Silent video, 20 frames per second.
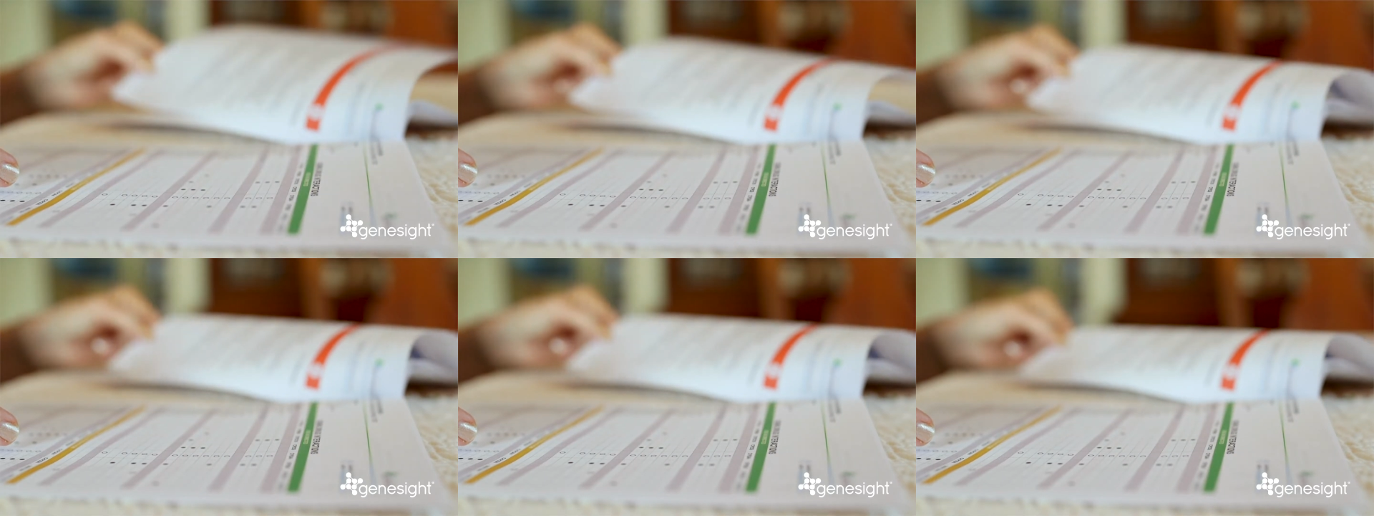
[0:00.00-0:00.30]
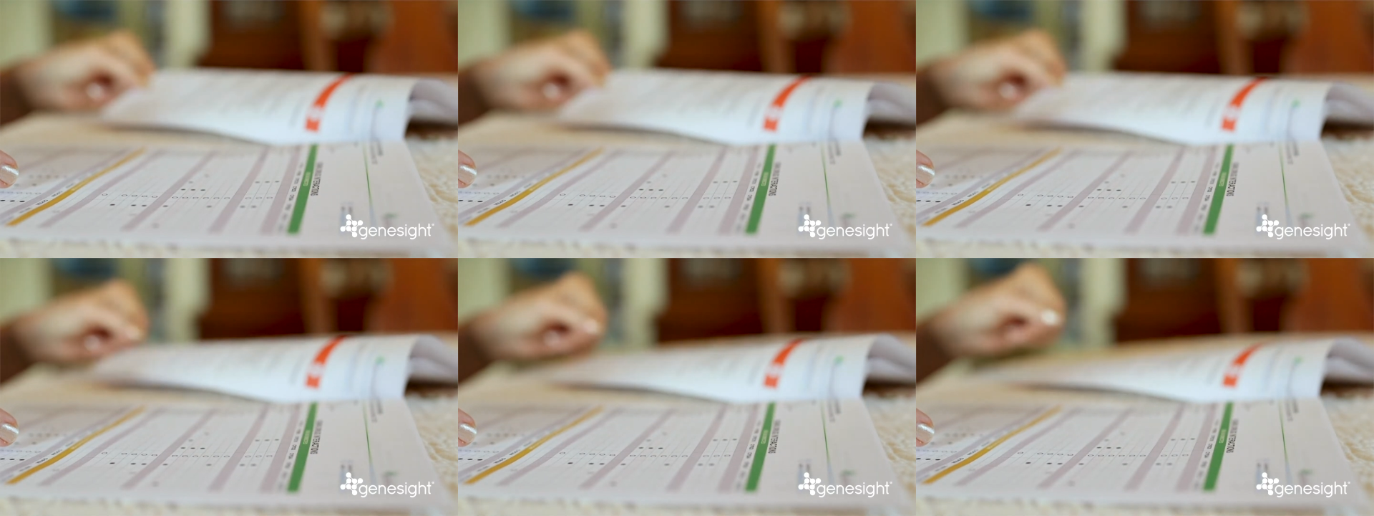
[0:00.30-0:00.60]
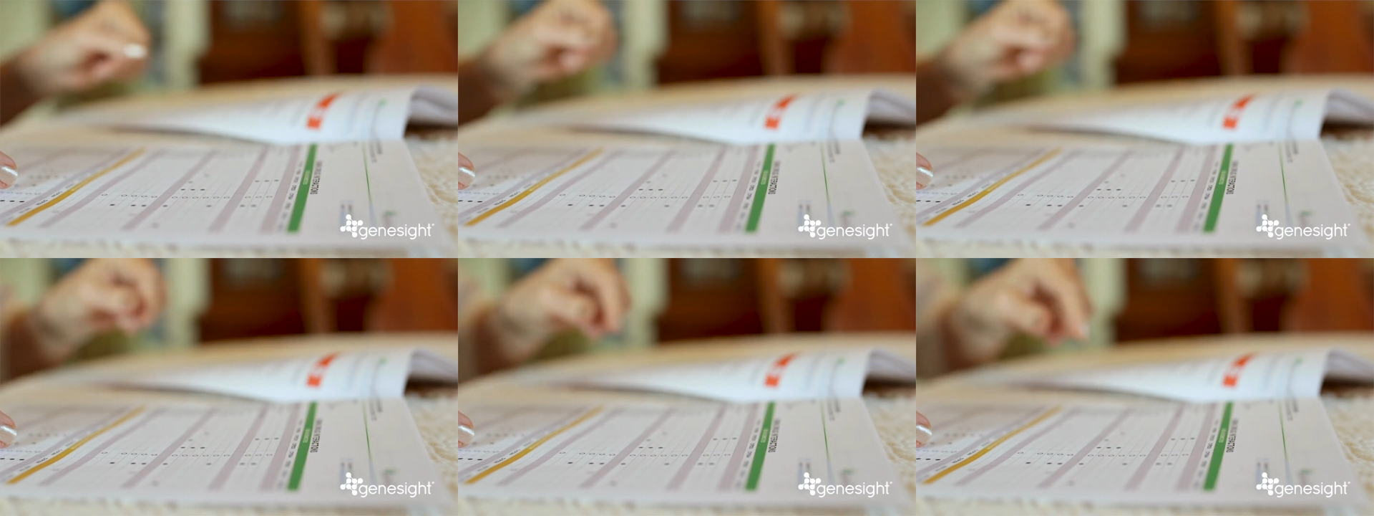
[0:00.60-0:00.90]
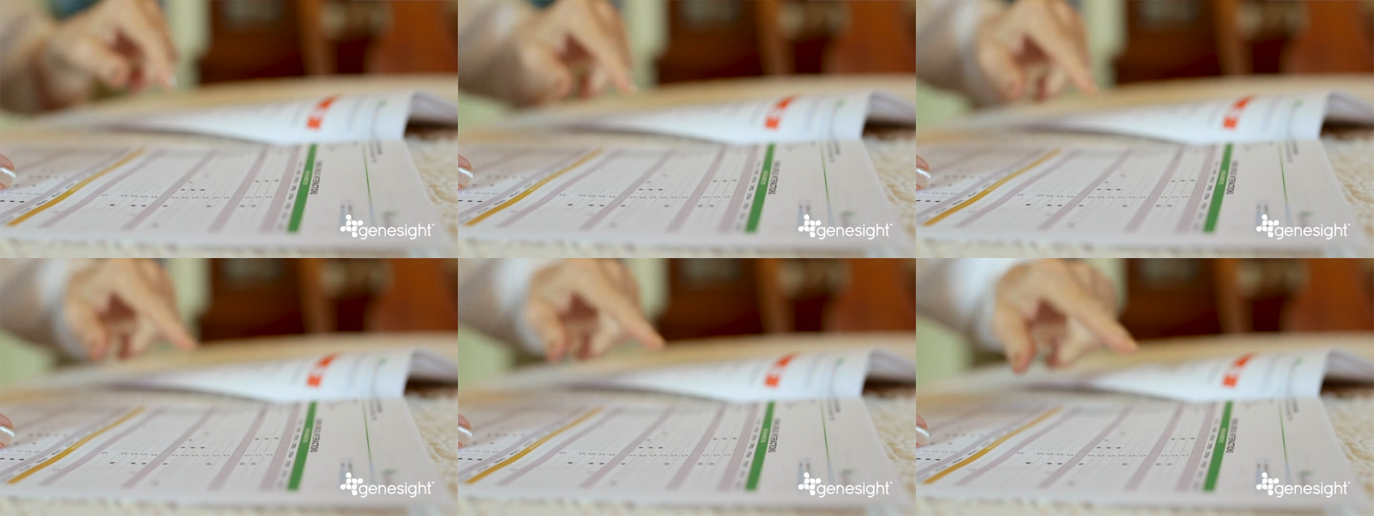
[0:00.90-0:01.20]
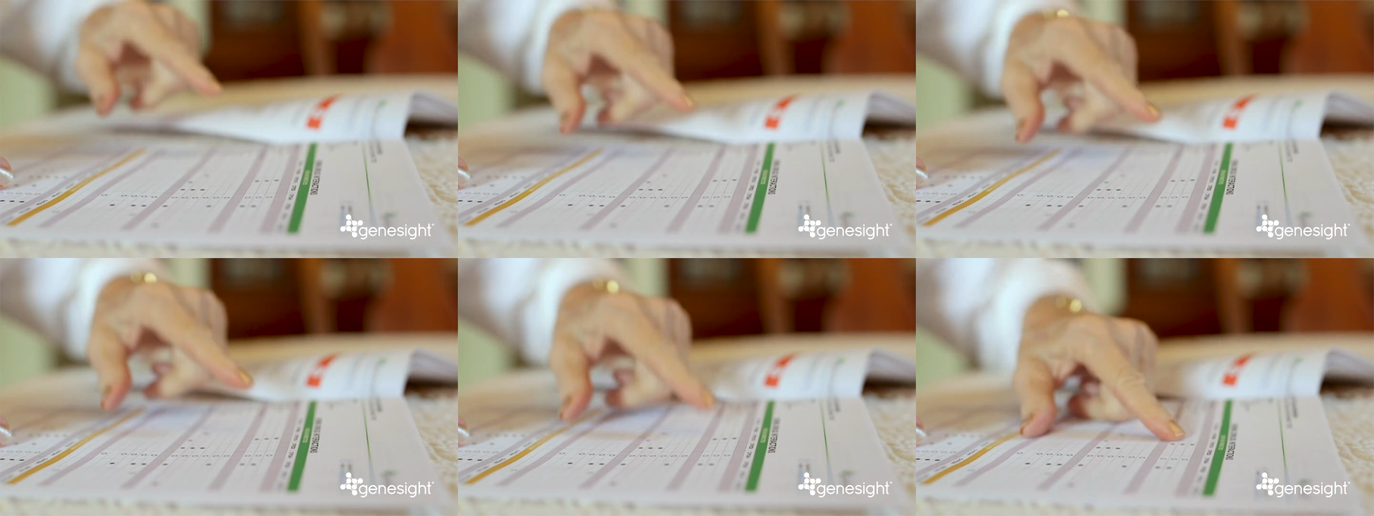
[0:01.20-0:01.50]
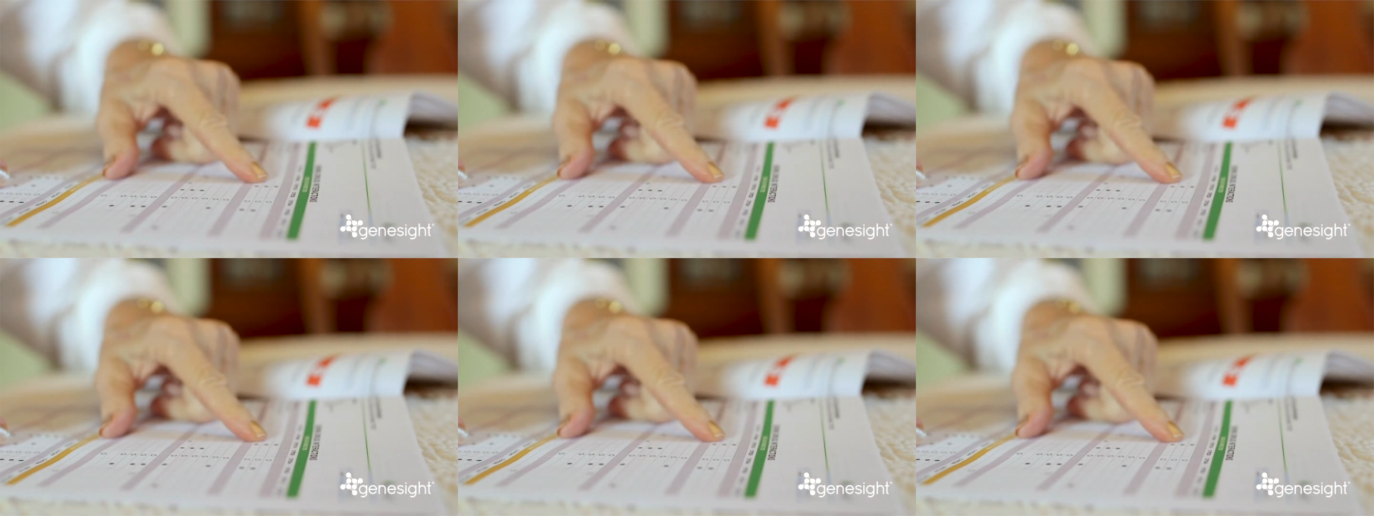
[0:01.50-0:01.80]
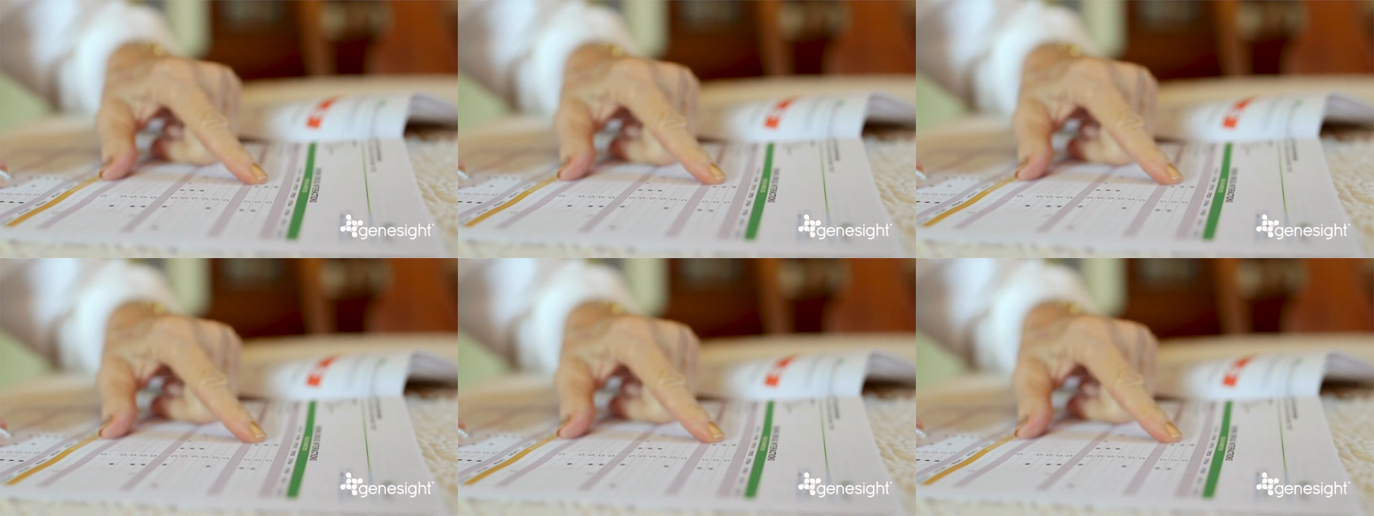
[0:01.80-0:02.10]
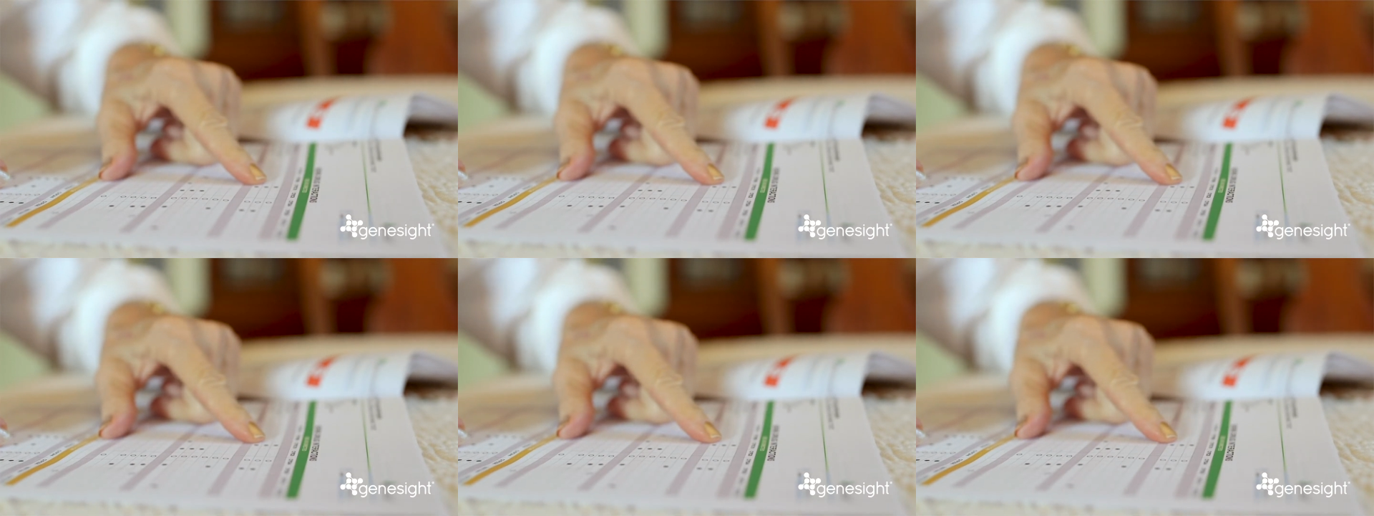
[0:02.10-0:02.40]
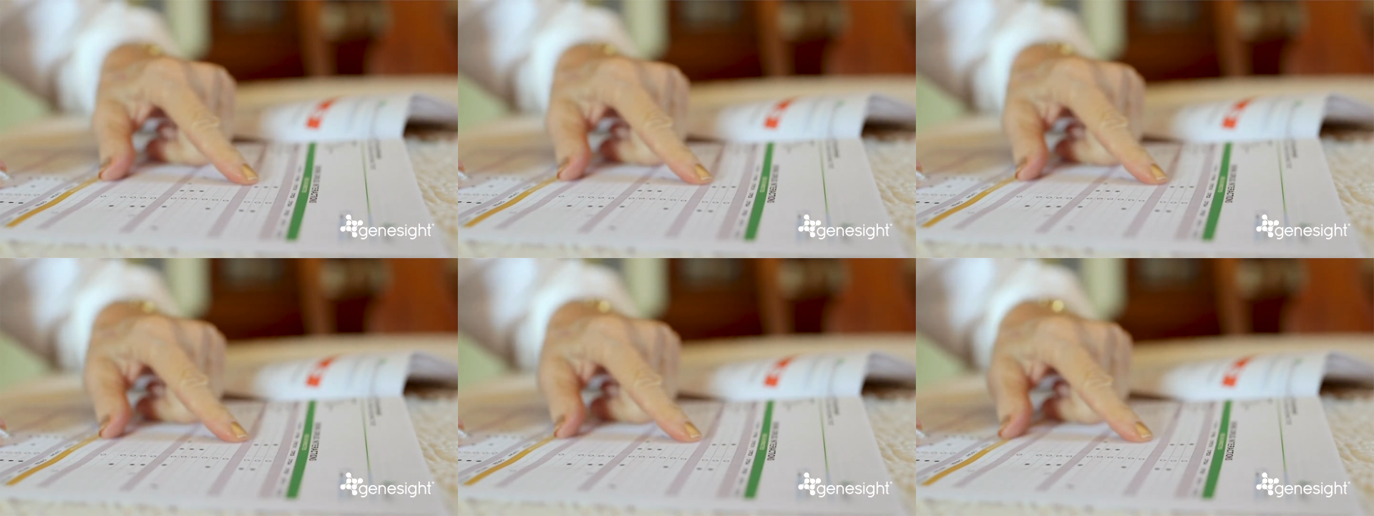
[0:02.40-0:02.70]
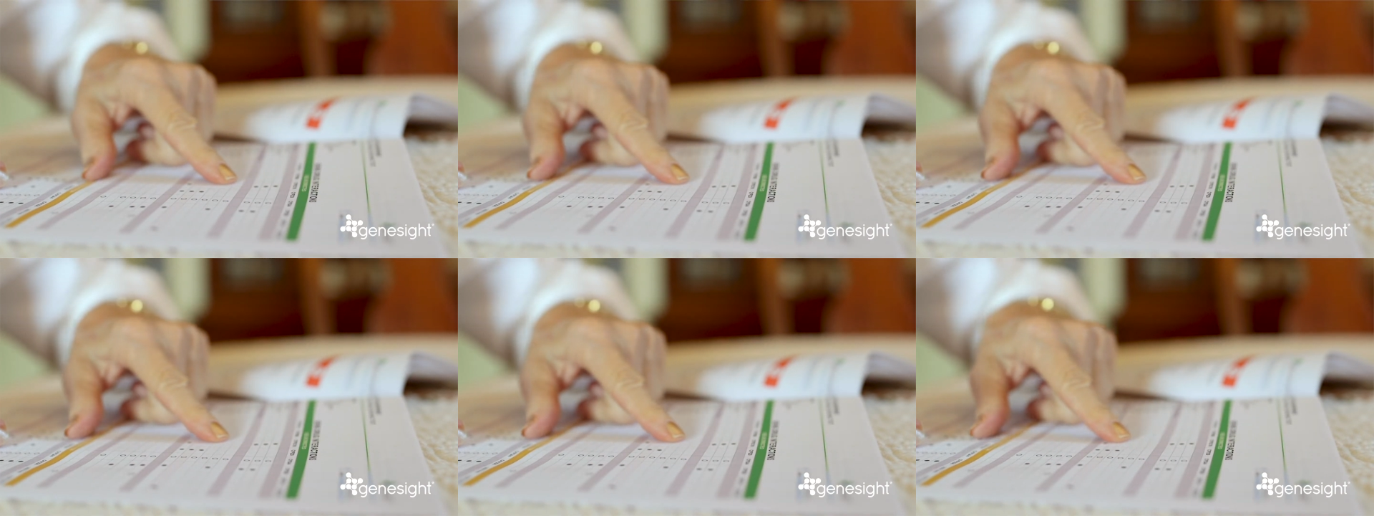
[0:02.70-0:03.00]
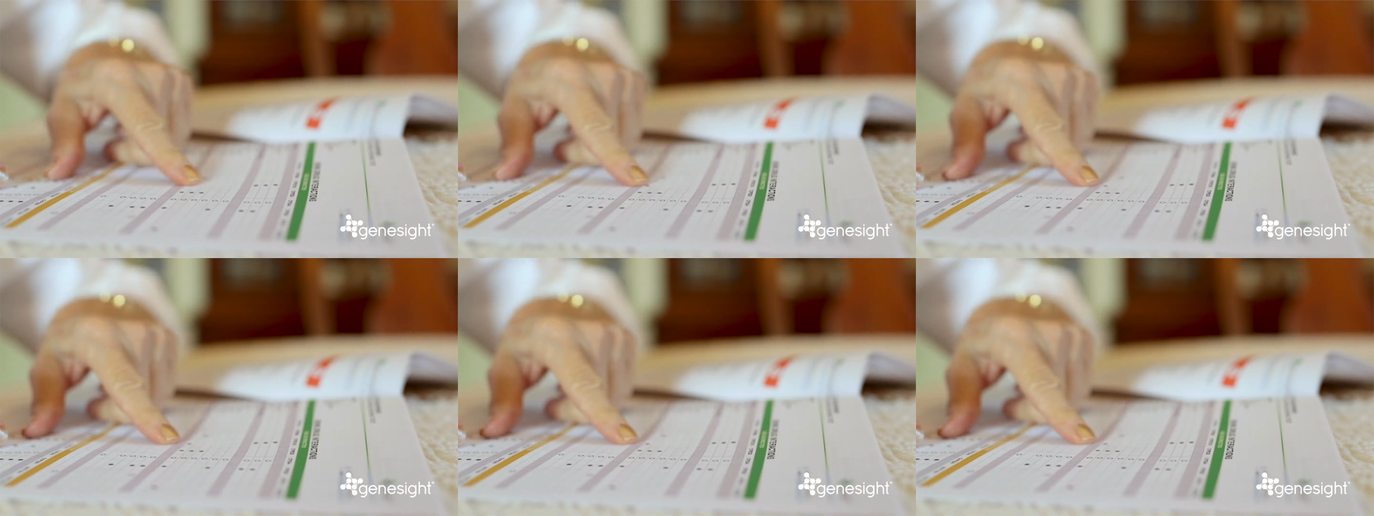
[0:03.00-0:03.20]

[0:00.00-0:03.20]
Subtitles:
(no speaker visible)